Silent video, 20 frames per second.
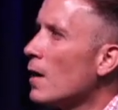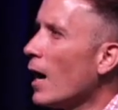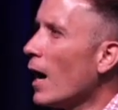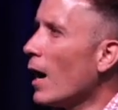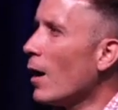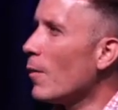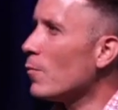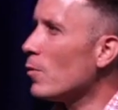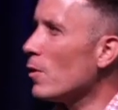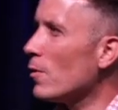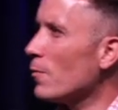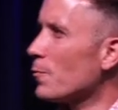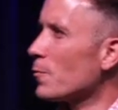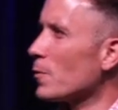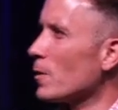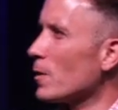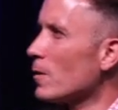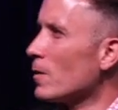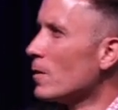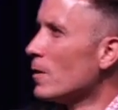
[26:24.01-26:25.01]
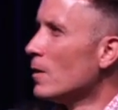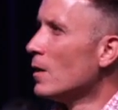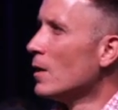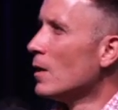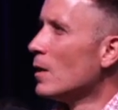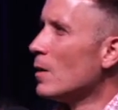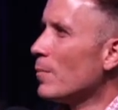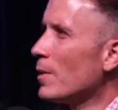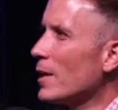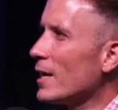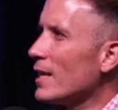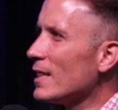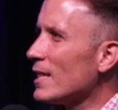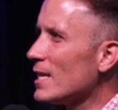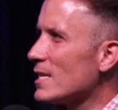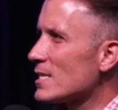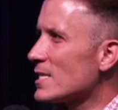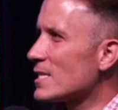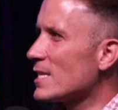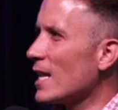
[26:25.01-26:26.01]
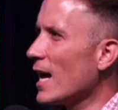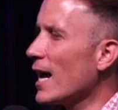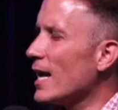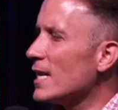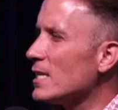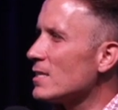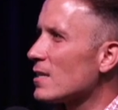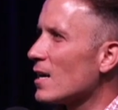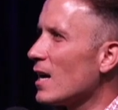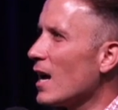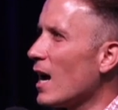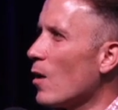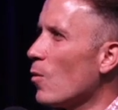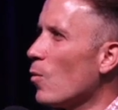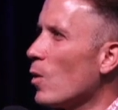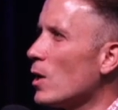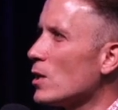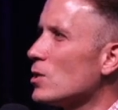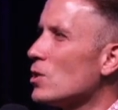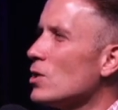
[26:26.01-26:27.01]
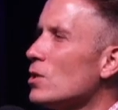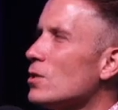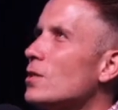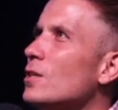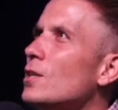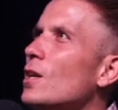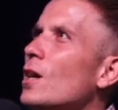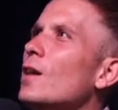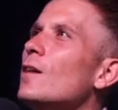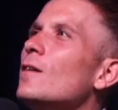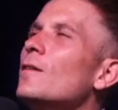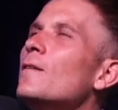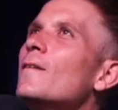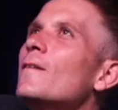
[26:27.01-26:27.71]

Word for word: I'm with you. But in this night, I want you to know